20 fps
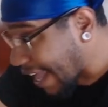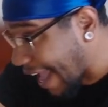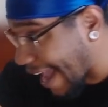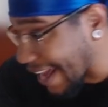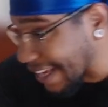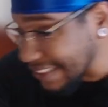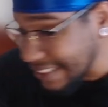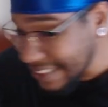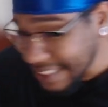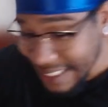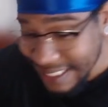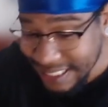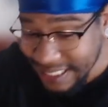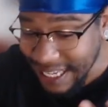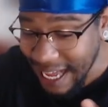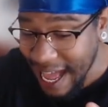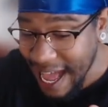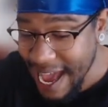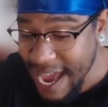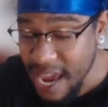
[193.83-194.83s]
as this
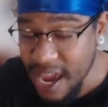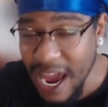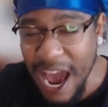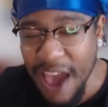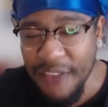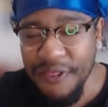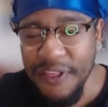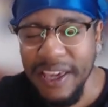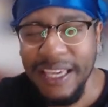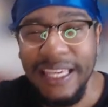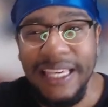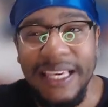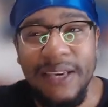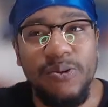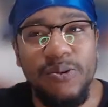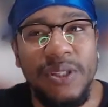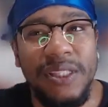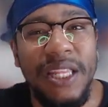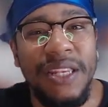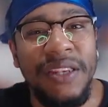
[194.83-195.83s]
guy, I think he
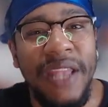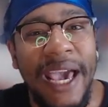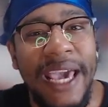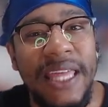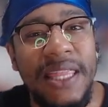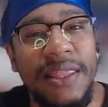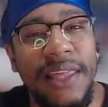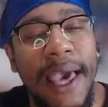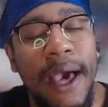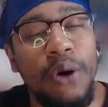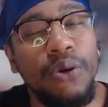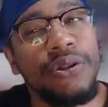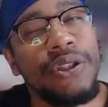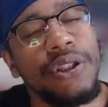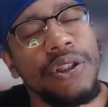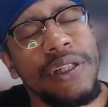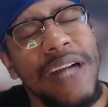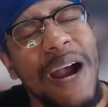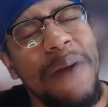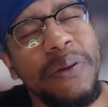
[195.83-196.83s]
was the ninth
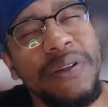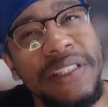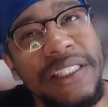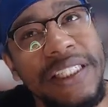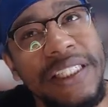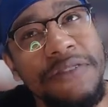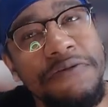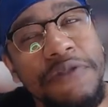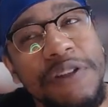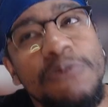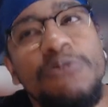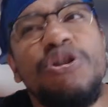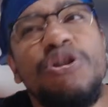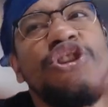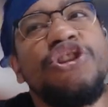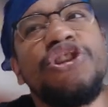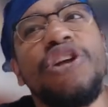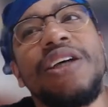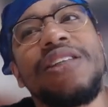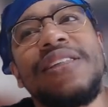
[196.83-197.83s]
elder, I believe. He was
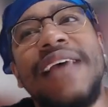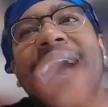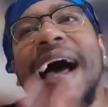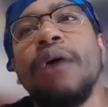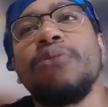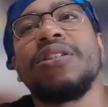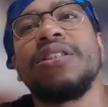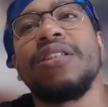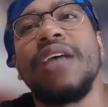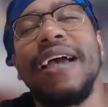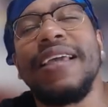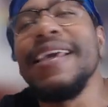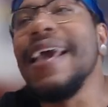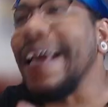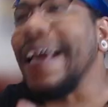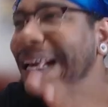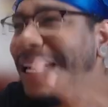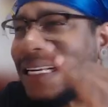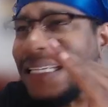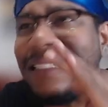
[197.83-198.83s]
just outside.
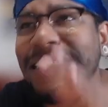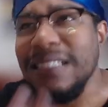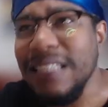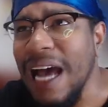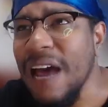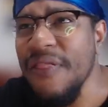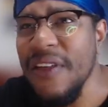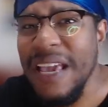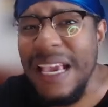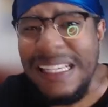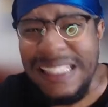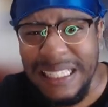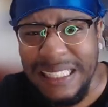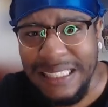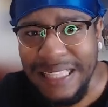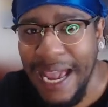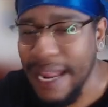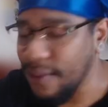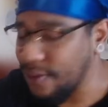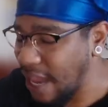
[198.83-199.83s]
Yeah, I think he's a
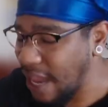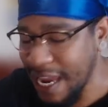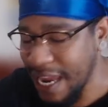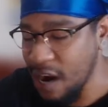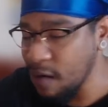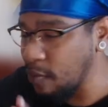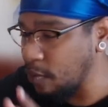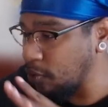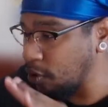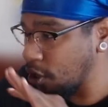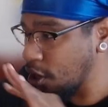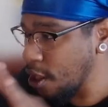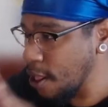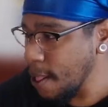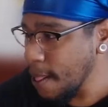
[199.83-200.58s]
ninth. I can't remember.